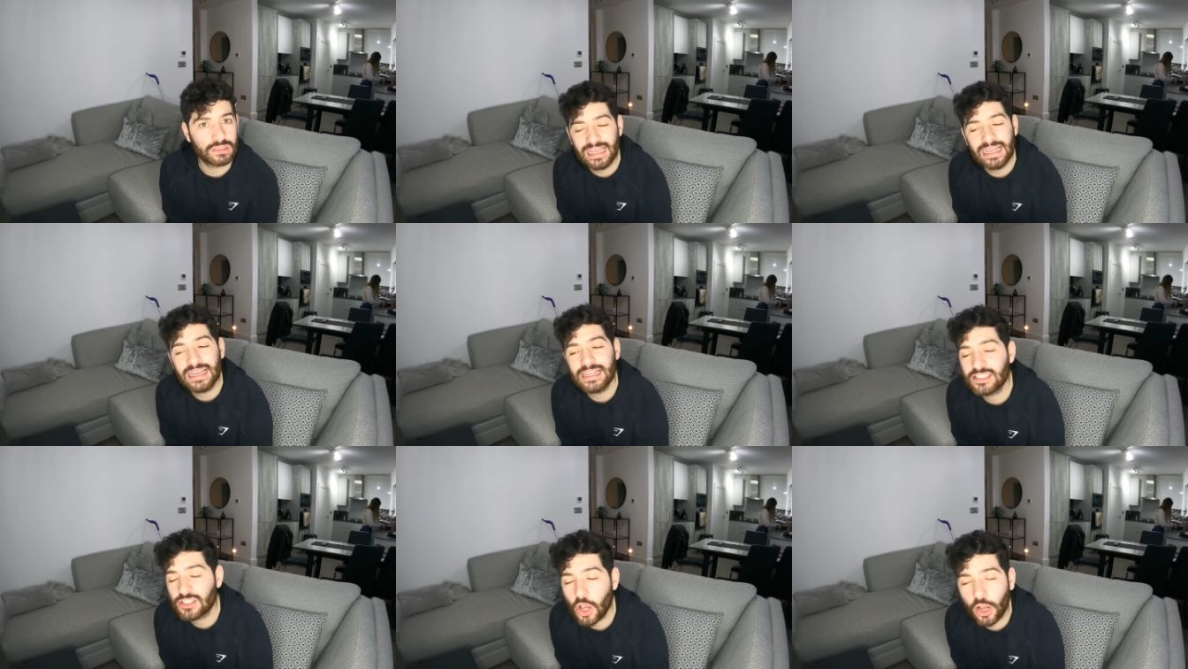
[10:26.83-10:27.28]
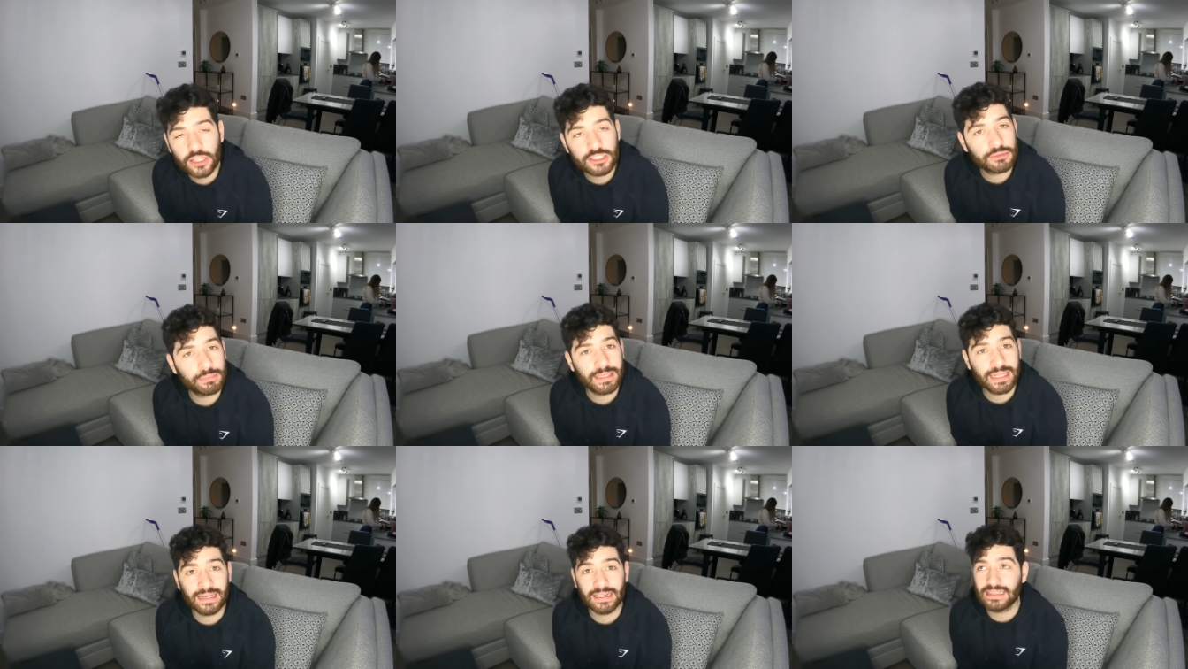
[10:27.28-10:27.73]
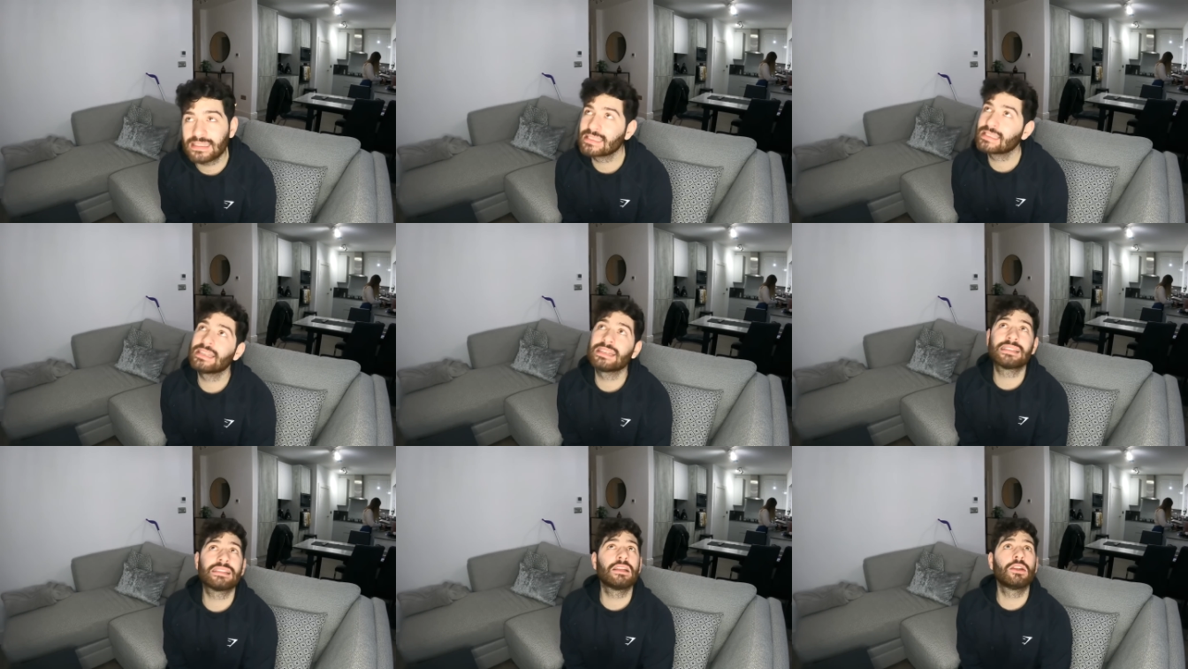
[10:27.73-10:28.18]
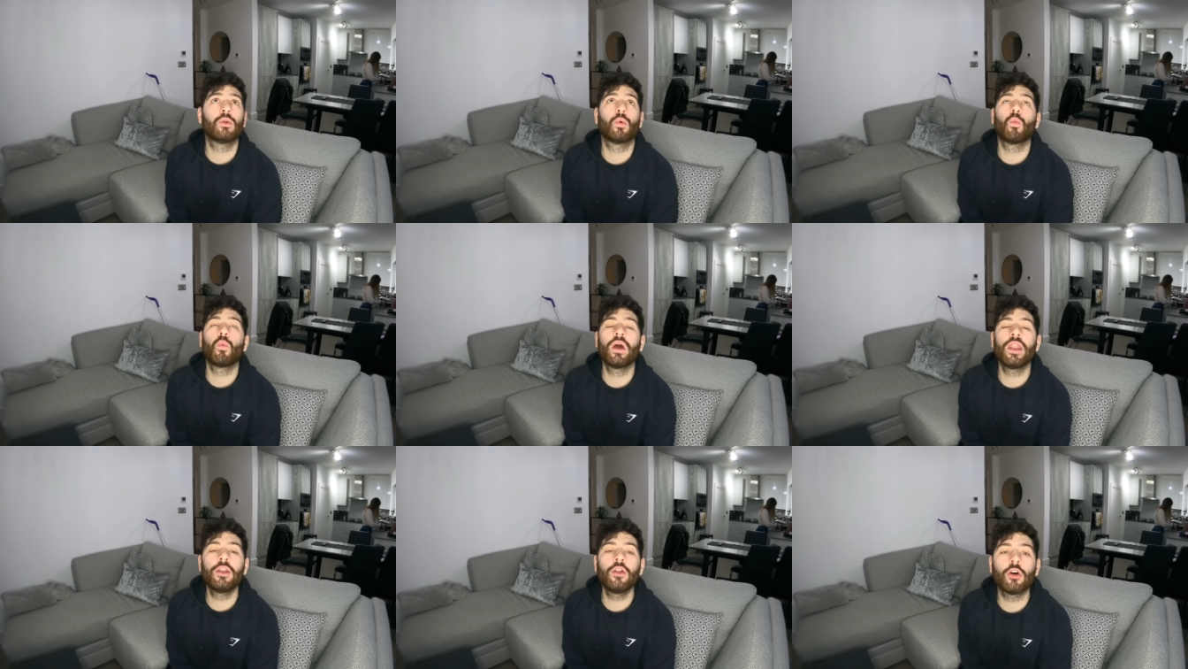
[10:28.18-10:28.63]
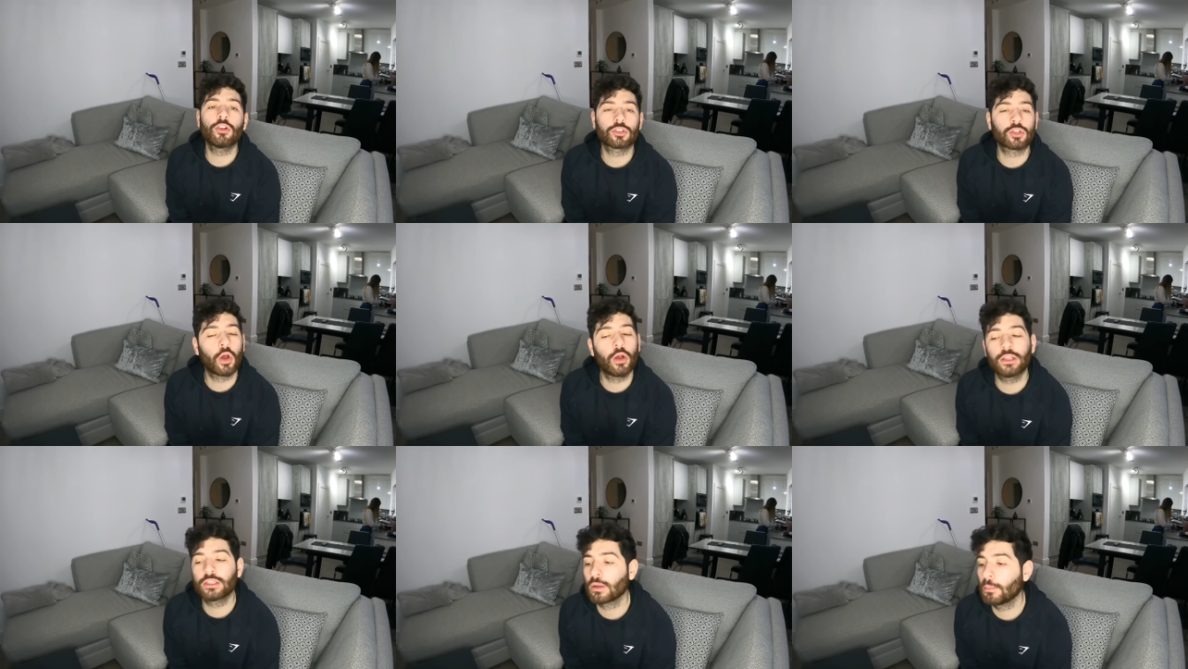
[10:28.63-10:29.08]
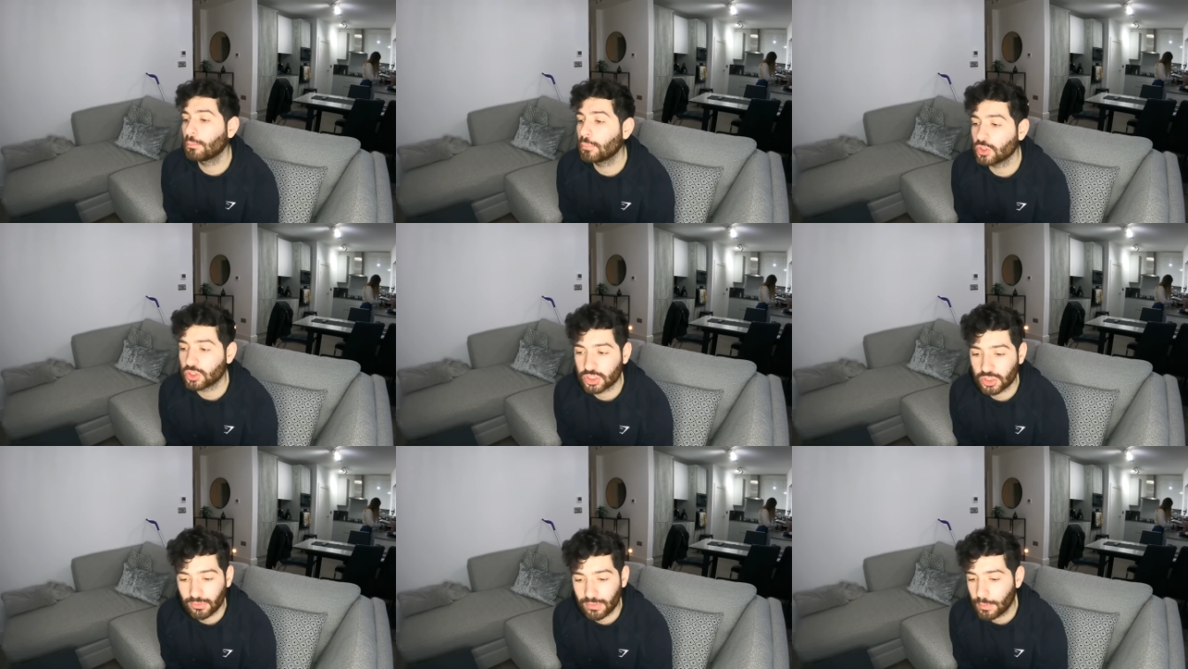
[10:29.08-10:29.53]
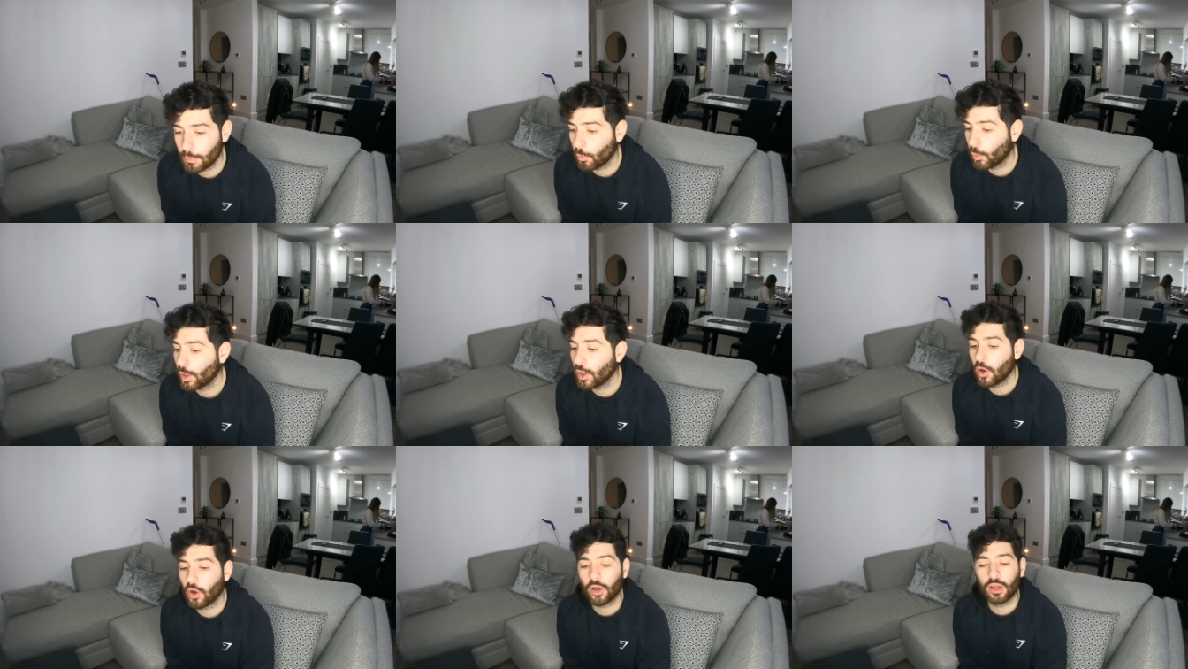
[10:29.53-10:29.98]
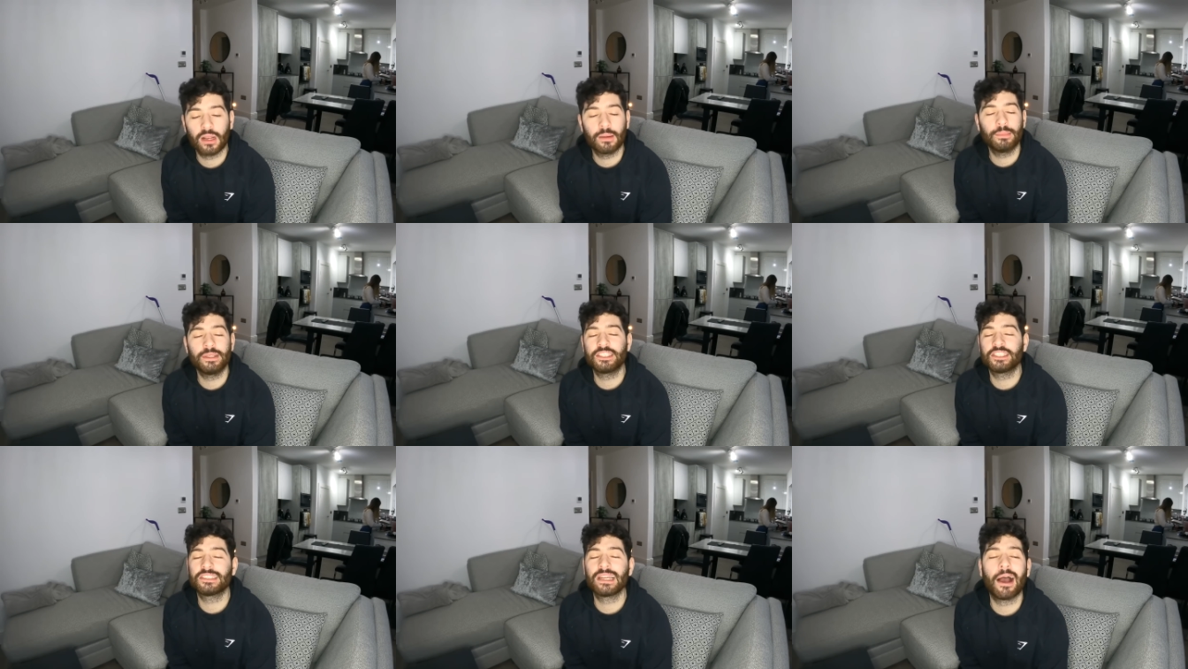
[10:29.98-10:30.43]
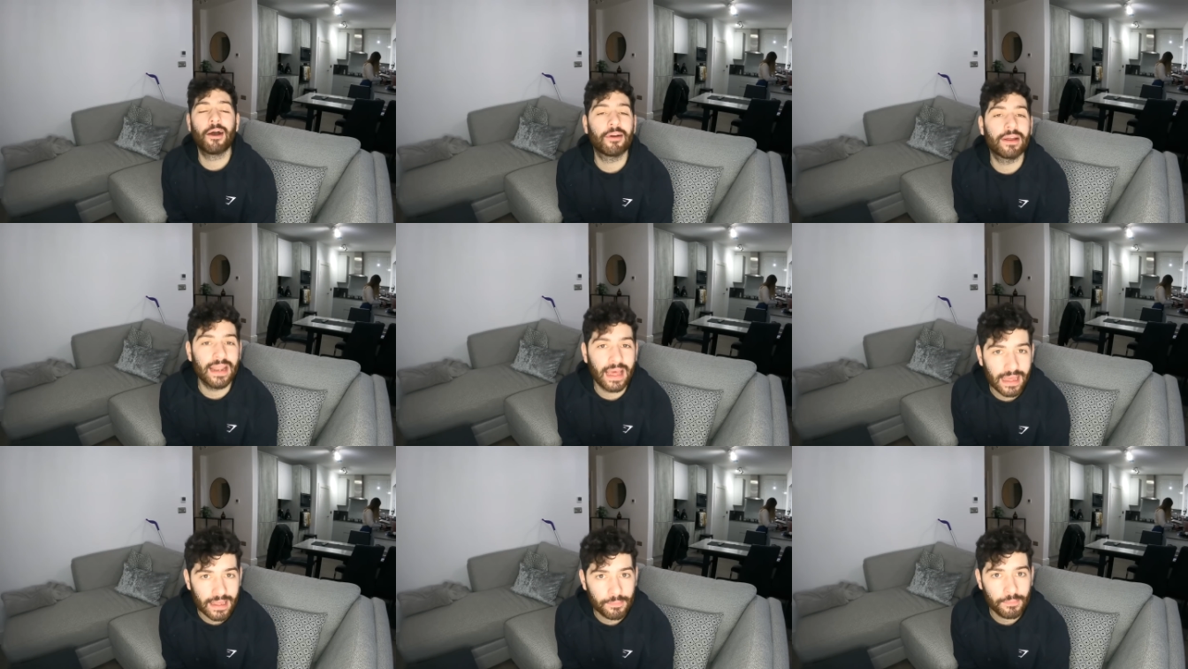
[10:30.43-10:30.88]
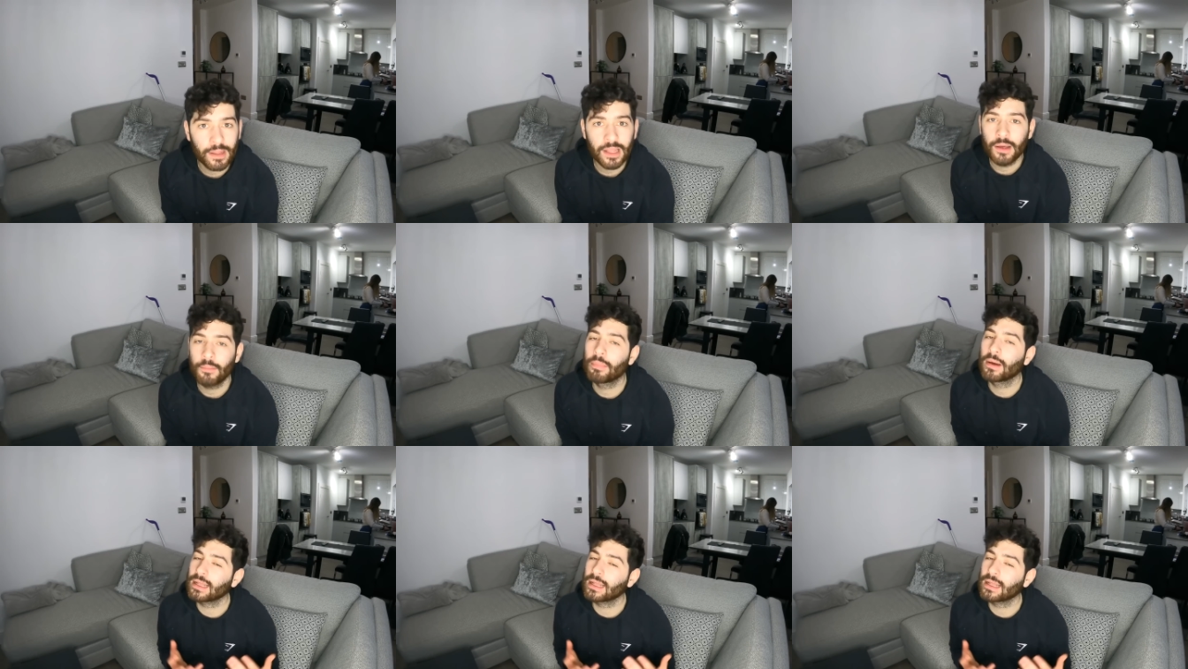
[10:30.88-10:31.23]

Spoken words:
He is going to be inconsistent. We're not going to butcher him. We're not going to be shouting at him.